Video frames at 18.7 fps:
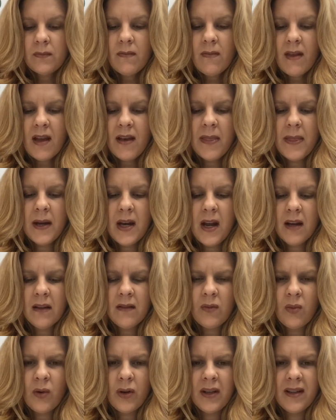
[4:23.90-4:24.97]
The next
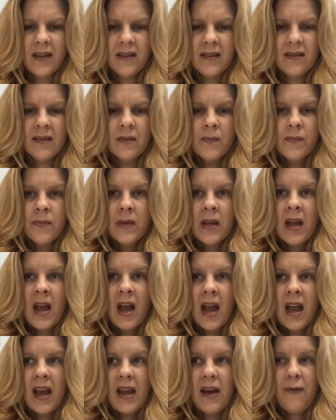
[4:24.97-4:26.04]
one is,
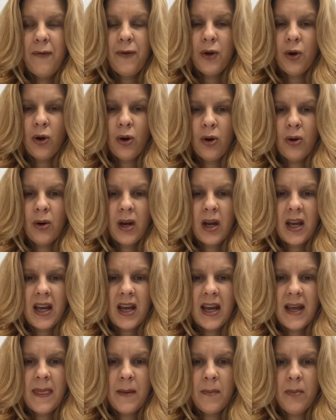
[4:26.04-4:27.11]
if you're
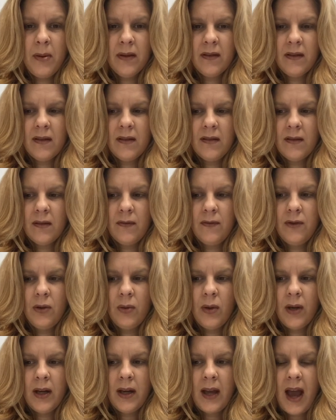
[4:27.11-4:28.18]
in the business of
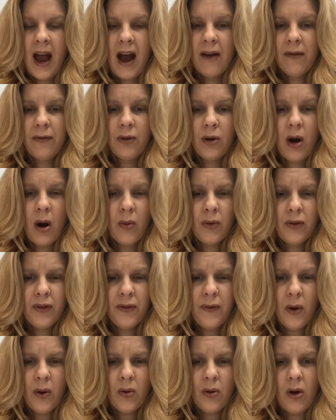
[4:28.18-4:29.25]
doing after-hours
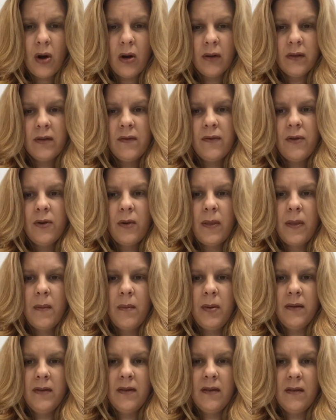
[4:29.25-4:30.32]
phone calls, if you're in the
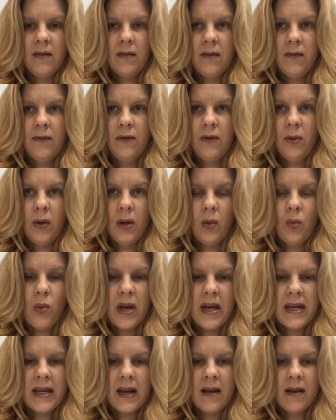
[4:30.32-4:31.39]
business of doing
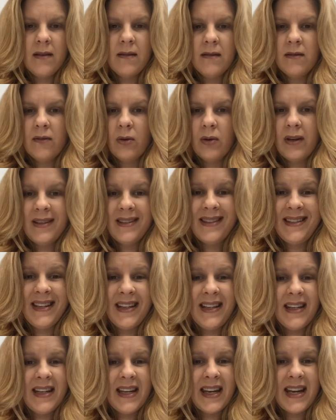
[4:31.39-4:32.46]
weekends or
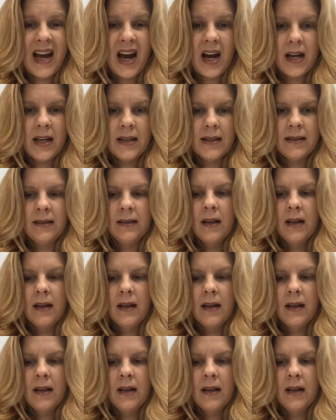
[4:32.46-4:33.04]
extended nights,